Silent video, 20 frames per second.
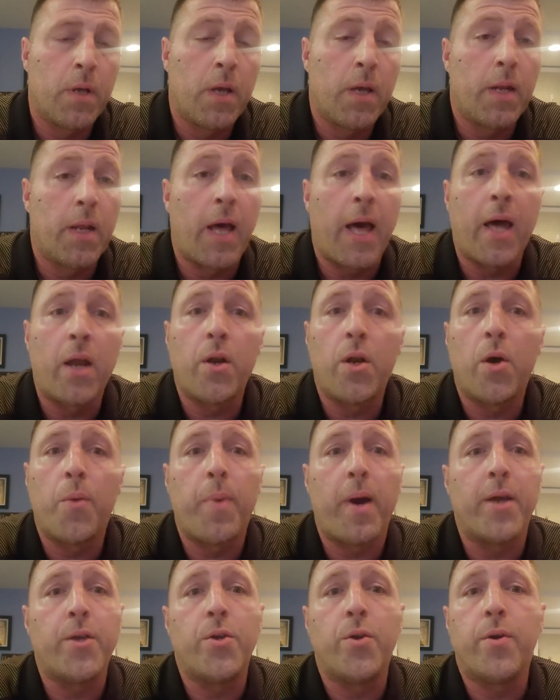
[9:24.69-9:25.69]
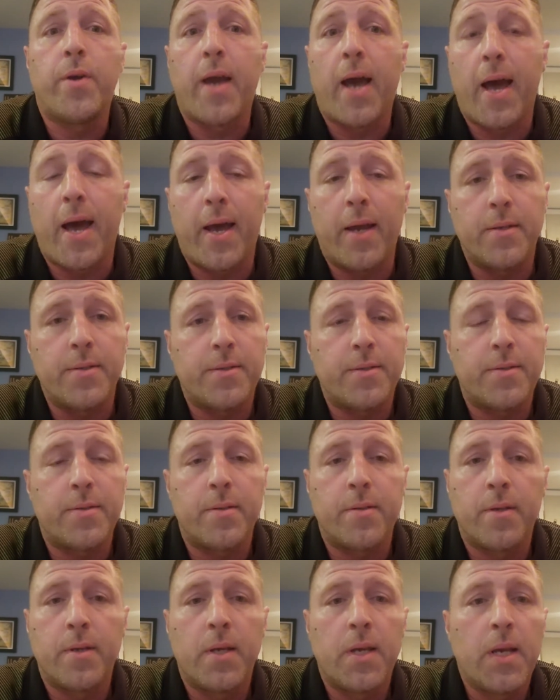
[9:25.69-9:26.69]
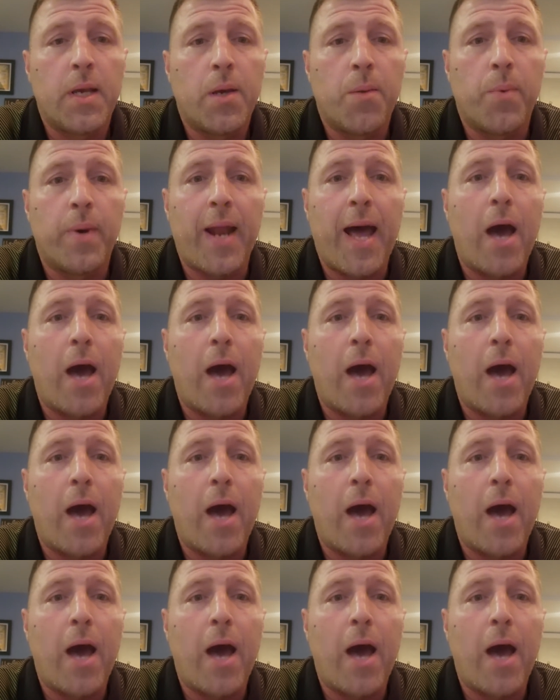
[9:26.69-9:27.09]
Now, I don't know about you guys, but